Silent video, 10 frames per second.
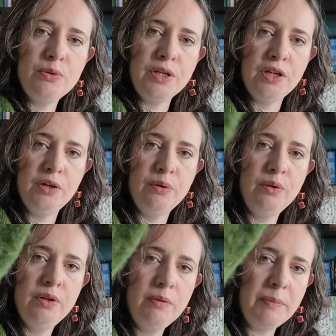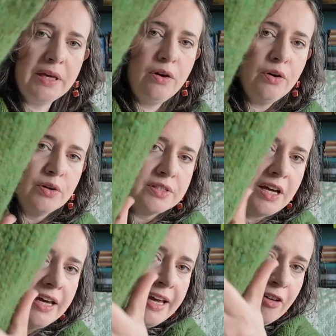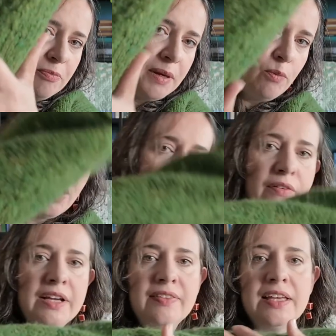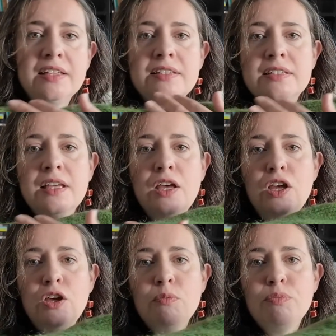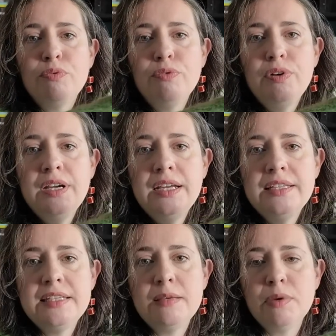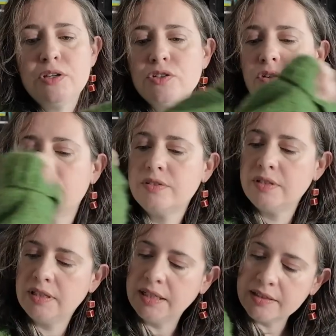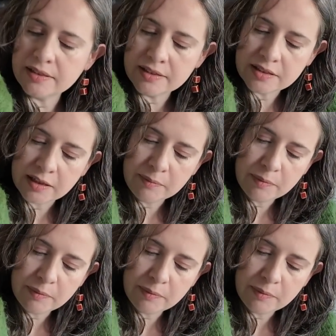you, because I have been wearing this pretty much constantly since I